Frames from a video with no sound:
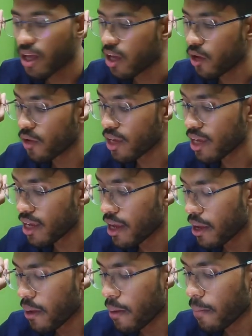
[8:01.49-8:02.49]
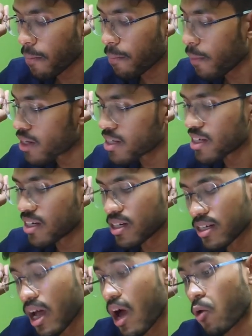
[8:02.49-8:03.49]
Okay. But
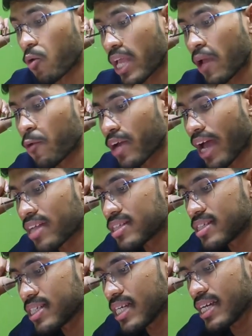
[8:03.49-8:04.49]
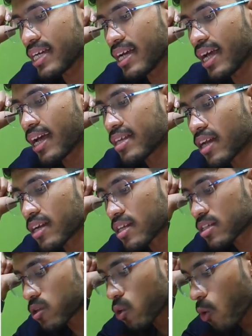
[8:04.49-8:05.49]
now you can see that the
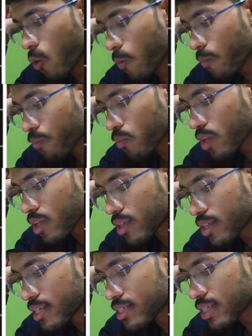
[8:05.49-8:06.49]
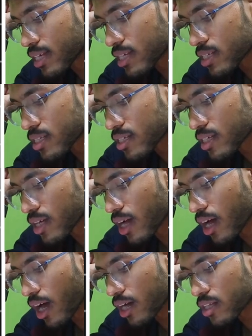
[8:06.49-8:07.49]
slope, these things
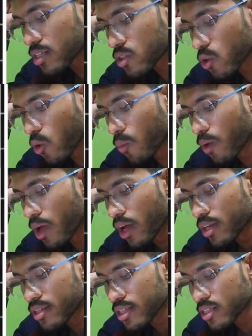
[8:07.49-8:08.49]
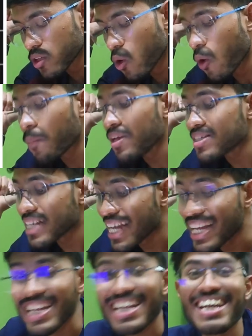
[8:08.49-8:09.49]
are the slope. The slope is
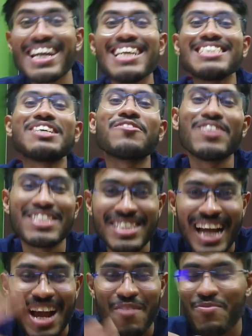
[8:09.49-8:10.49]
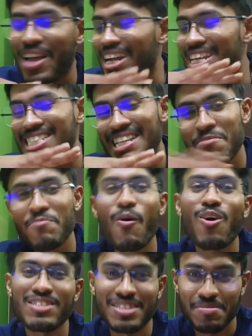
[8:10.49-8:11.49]
increasing with time. That is
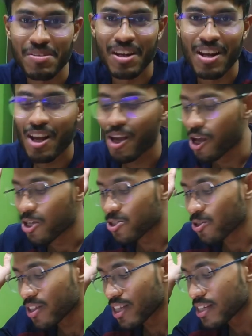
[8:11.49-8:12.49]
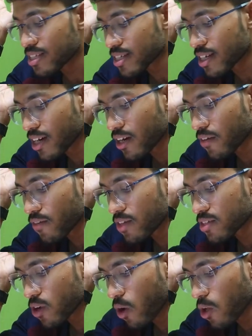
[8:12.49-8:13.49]
impossible. So this curve
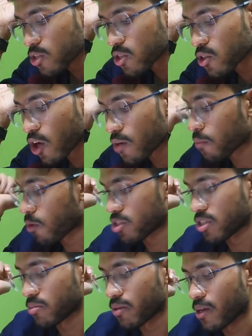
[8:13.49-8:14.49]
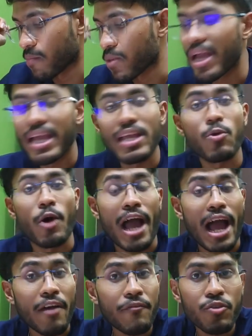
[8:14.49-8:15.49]
is also not possible. You
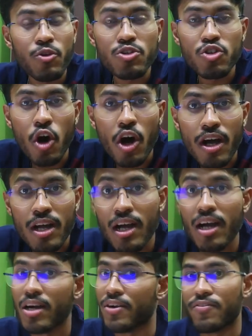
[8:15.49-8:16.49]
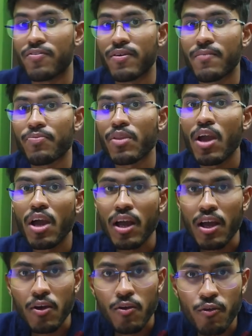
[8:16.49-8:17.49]
have to draw a curve
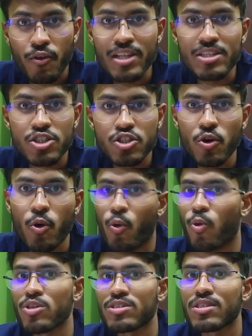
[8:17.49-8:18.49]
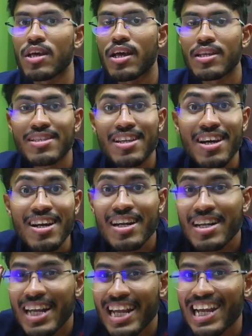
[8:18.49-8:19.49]
which shows the
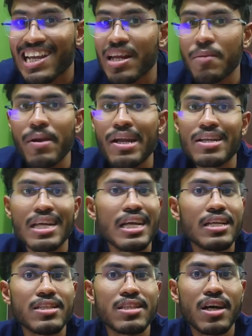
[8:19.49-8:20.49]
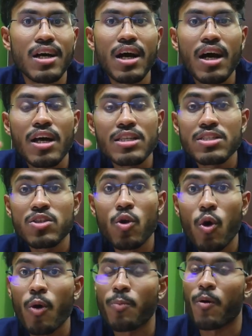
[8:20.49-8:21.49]
decrement in the
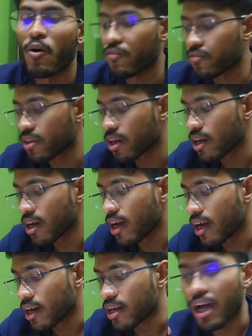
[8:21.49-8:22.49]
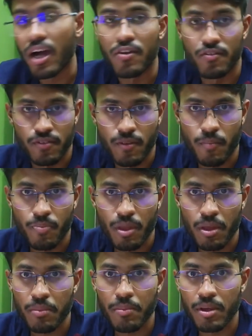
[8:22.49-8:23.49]
slope of the curve,
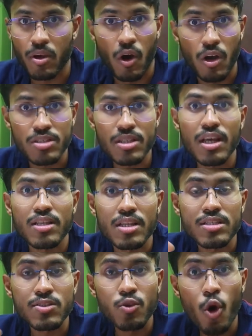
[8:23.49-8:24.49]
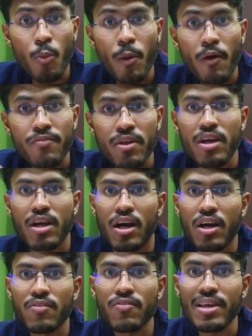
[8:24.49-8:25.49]
because the slope of the
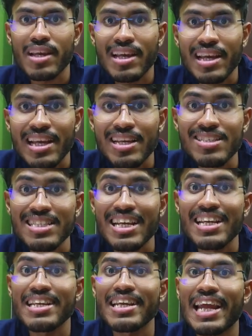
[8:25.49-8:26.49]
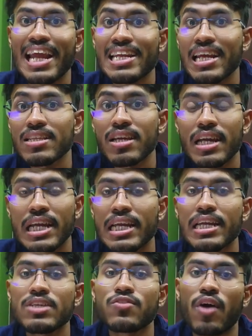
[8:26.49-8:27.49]
curve is indicating the
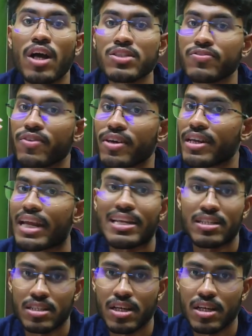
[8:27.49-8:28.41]
heat transfer rate.